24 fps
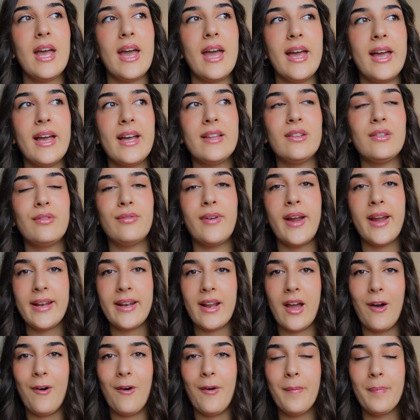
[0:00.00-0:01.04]
And right
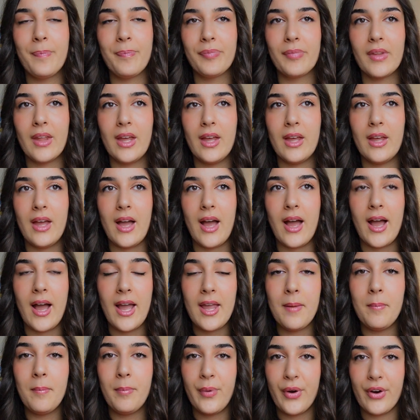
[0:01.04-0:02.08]
now,
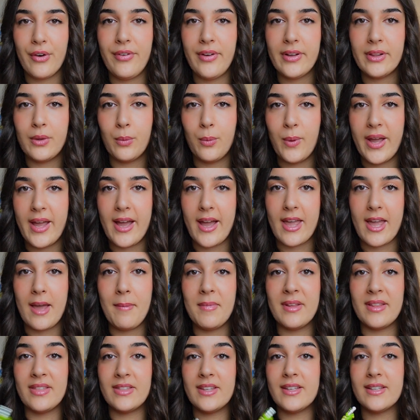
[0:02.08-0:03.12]
I am perfect the way I
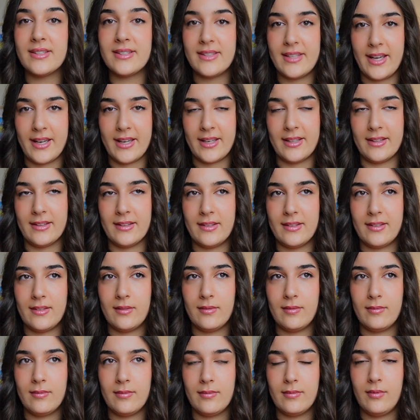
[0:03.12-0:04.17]
am in this second,
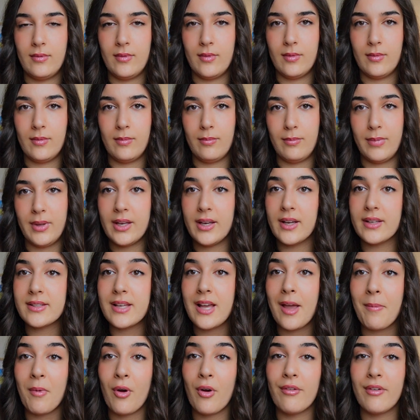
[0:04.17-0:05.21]
because
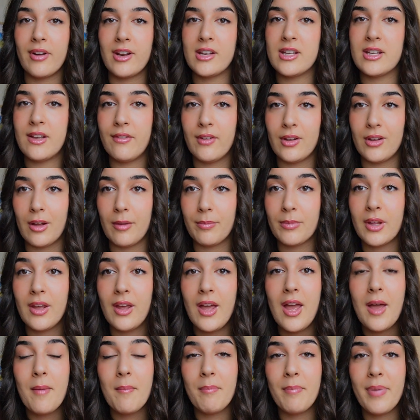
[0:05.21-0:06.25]
I'm already developed.
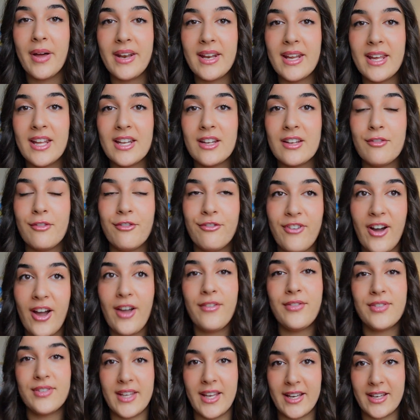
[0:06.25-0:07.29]
But in
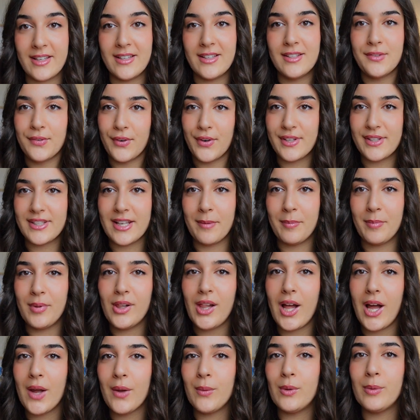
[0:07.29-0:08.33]
5 seconds, for
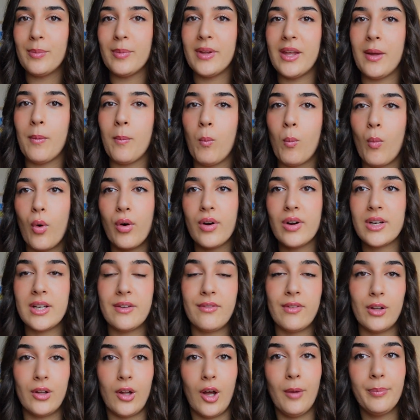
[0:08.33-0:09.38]
example, I will be more
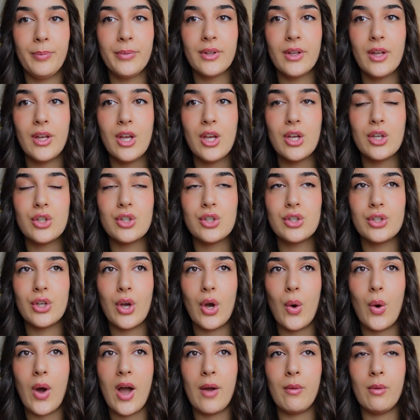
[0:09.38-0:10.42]
developed,
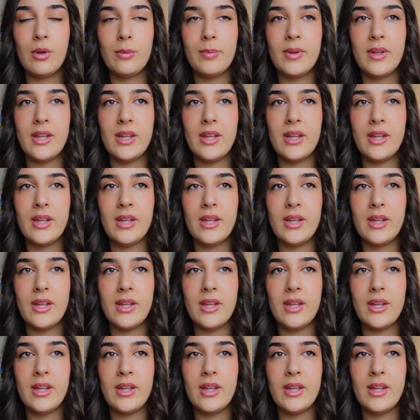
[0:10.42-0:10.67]
so I will